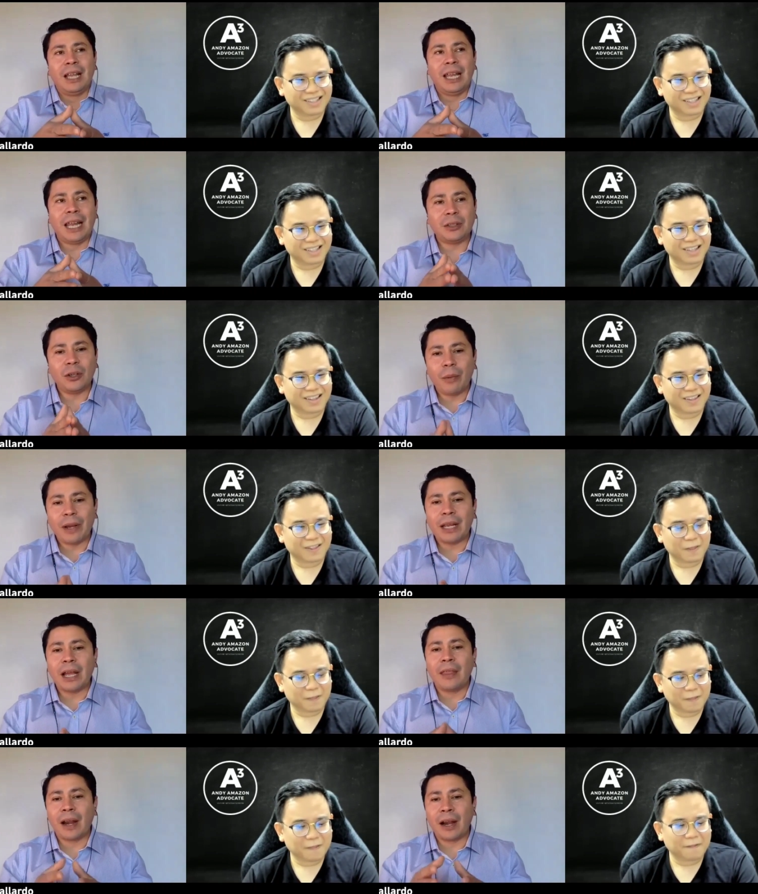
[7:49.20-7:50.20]
Speaker 1: in Latin
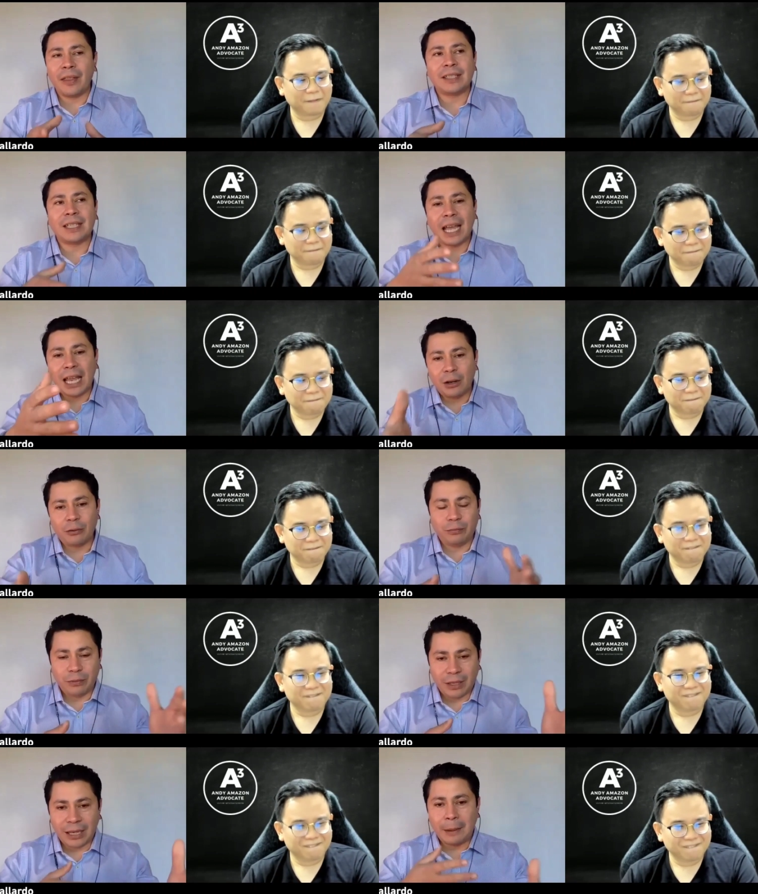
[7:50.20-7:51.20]
America, there are this kind of
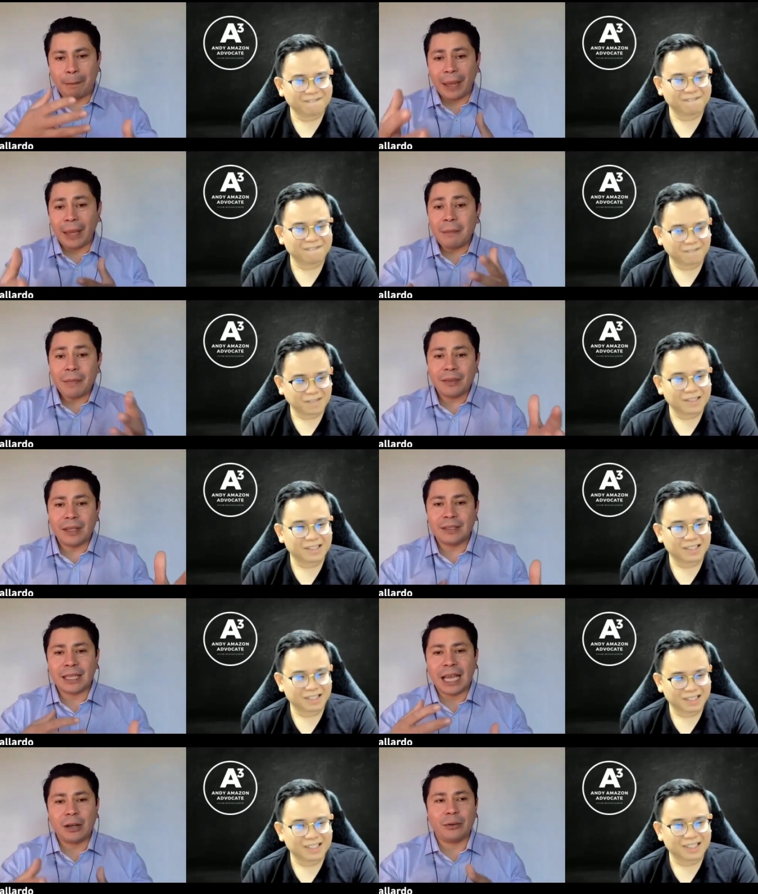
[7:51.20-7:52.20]
uh, payment, this
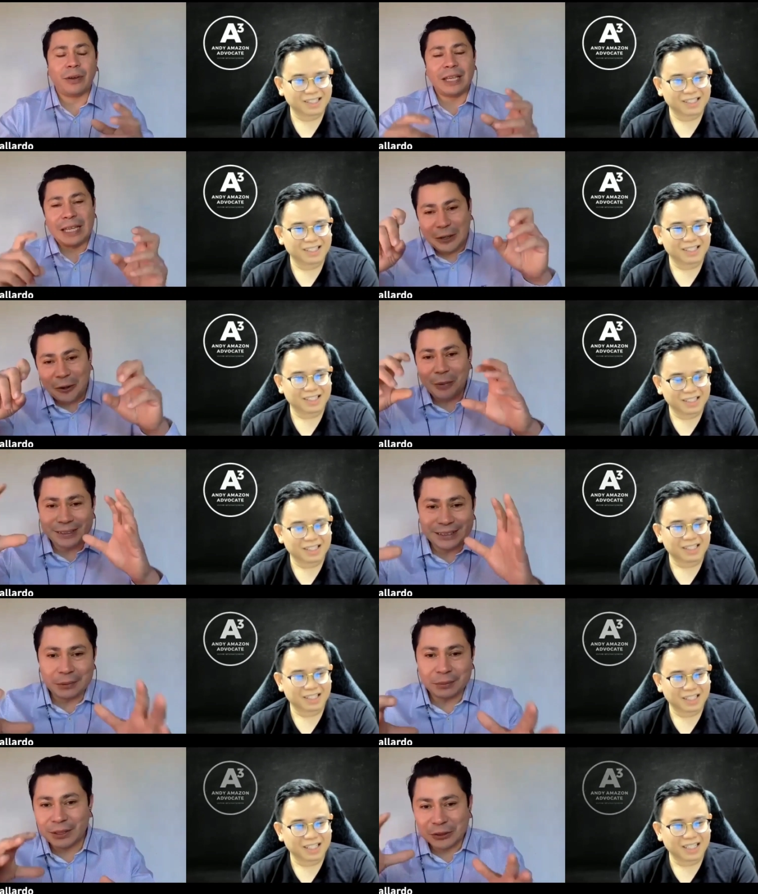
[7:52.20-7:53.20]
kind of uh, e-commerce
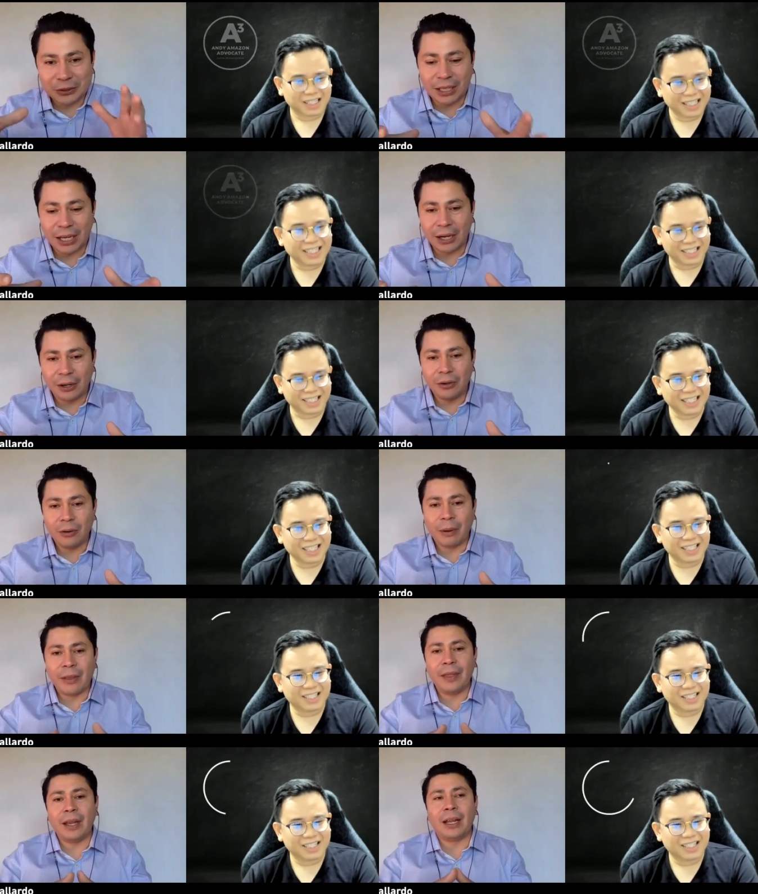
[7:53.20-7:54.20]
system somehow, yes.
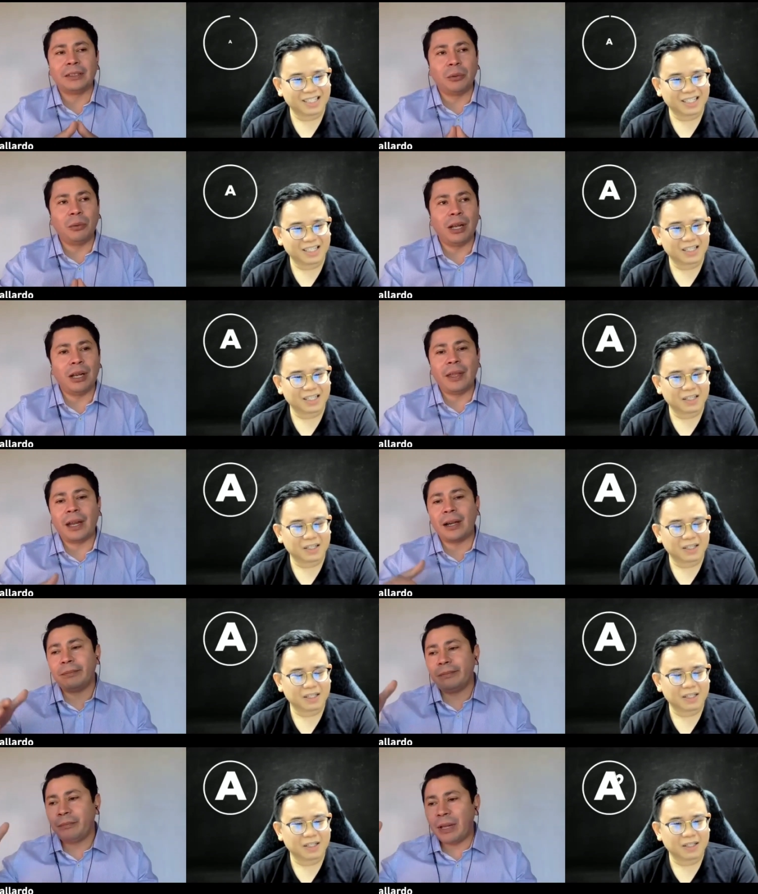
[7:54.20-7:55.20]
but there as well, there
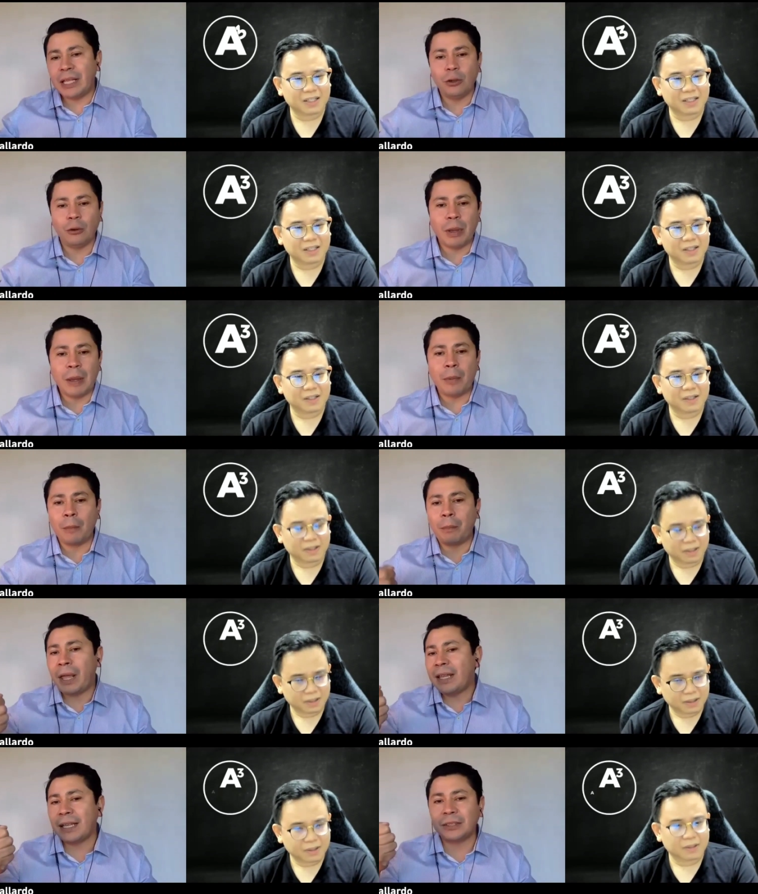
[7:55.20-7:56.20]
are plenty of people
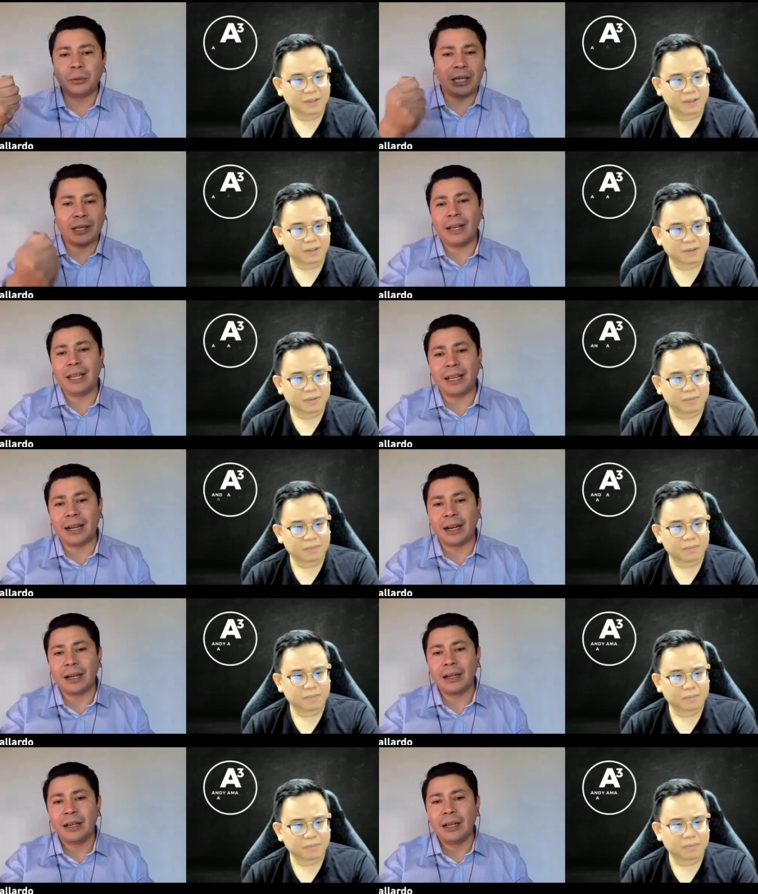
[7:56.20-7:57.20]
paying just with credit card,
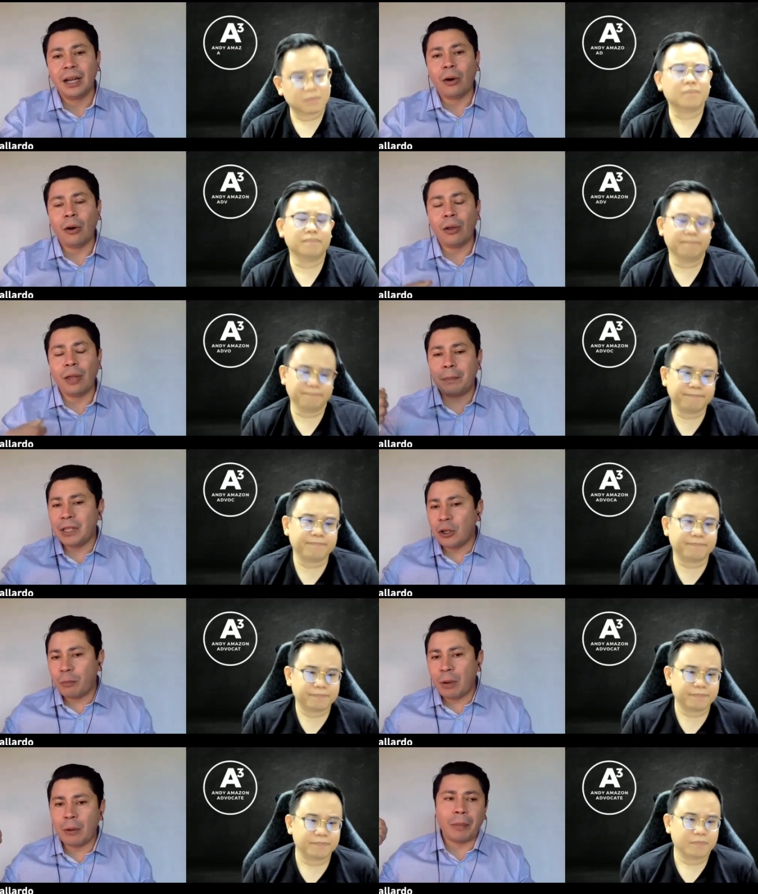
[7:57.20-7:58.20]
or mm. there are mm. plenty
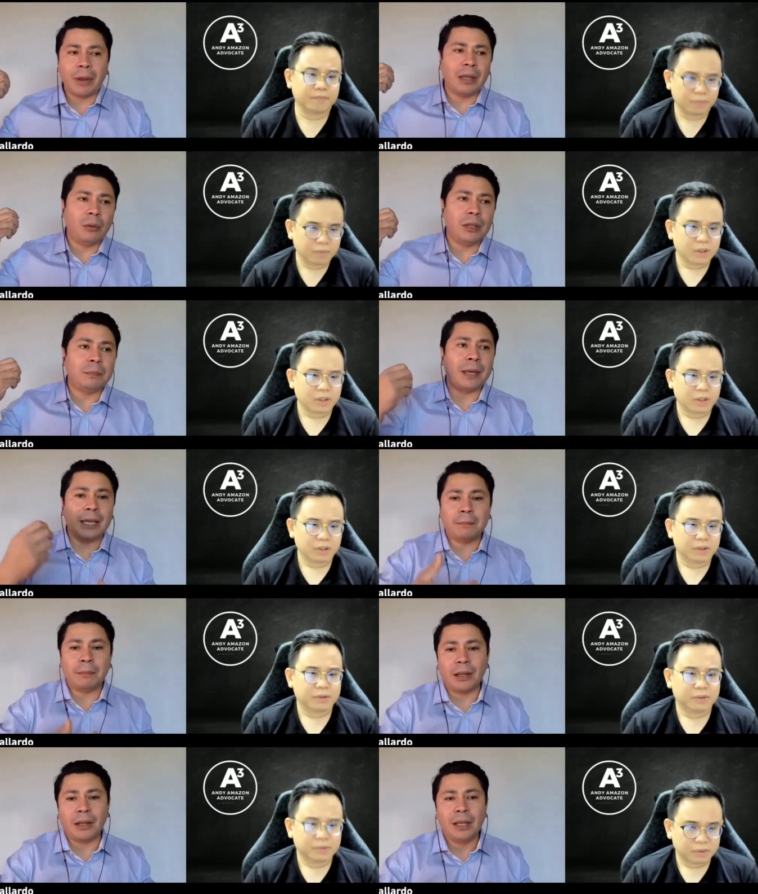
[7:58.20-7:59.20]
of people paying with
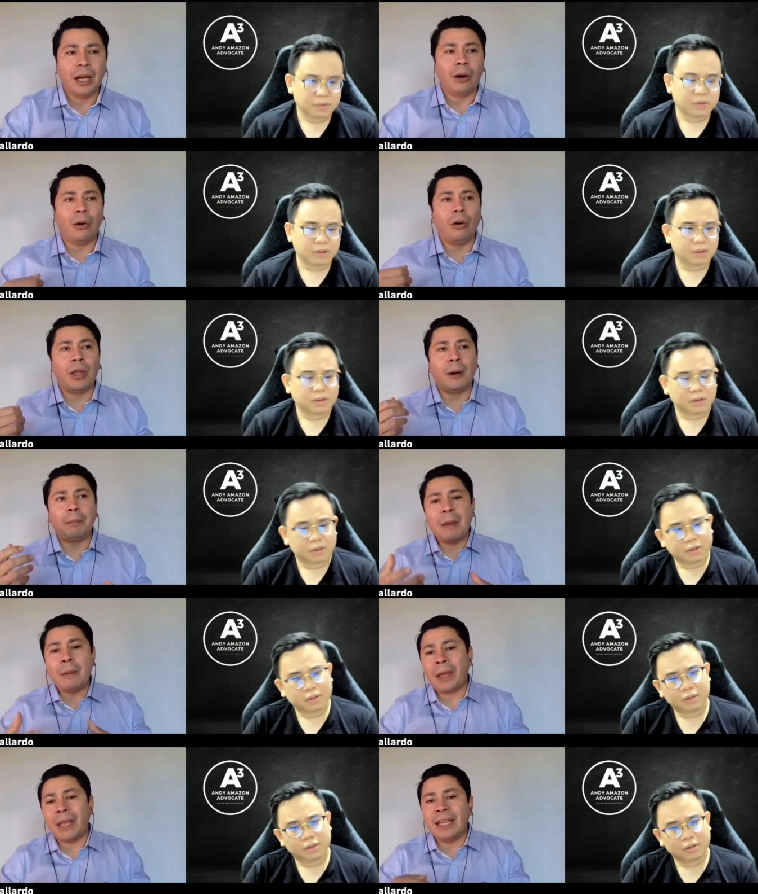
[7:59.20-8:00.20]
PayPal, or there are
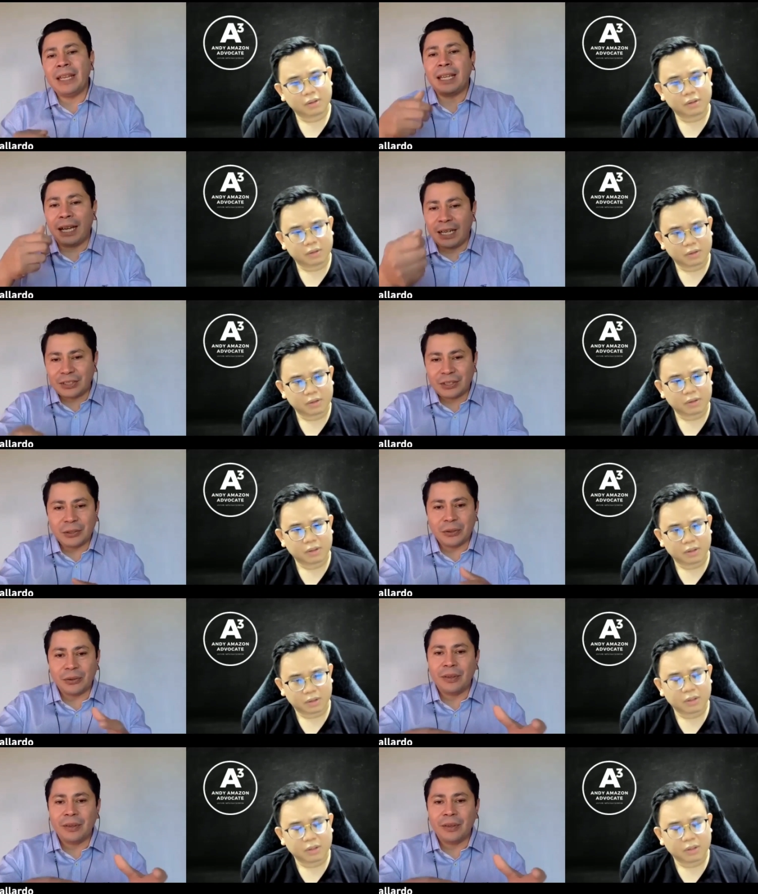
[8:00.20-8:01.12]
people paying in cash. You know,